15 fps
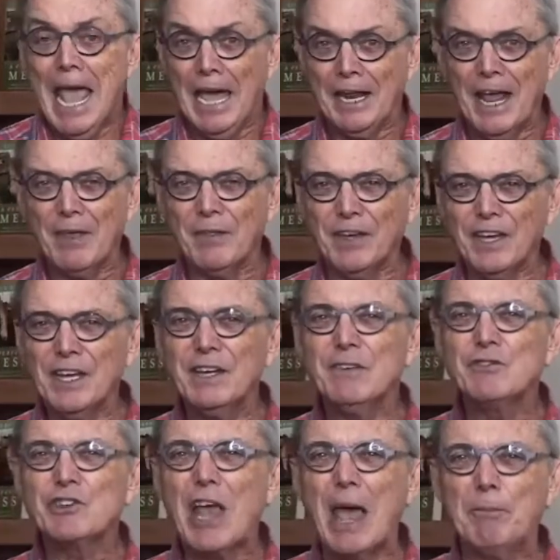And at the end
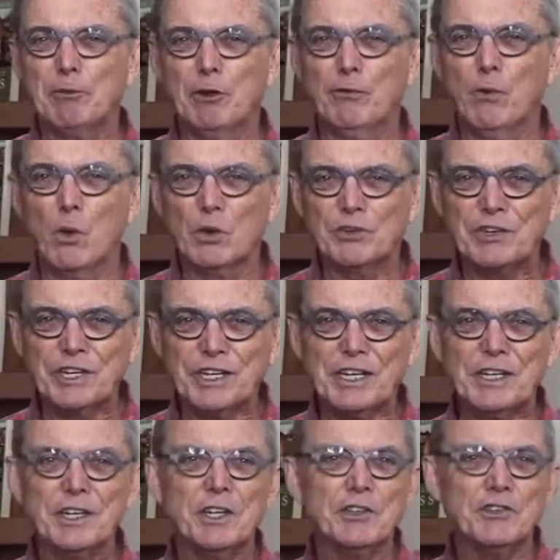of chapter
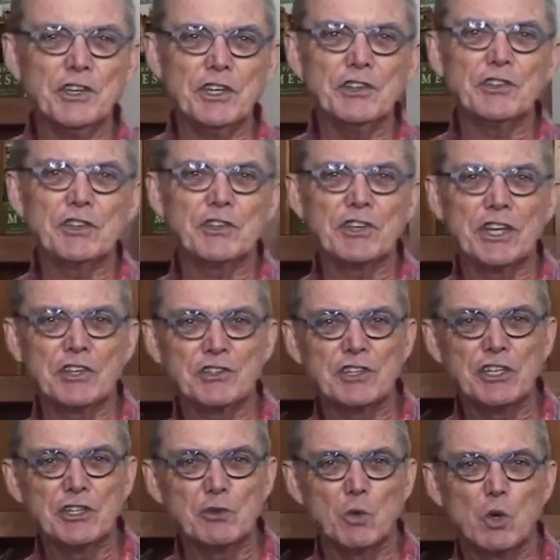14, Jesus says
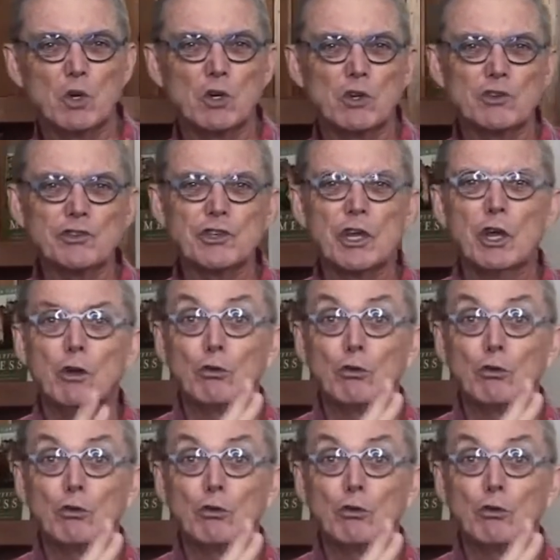these words,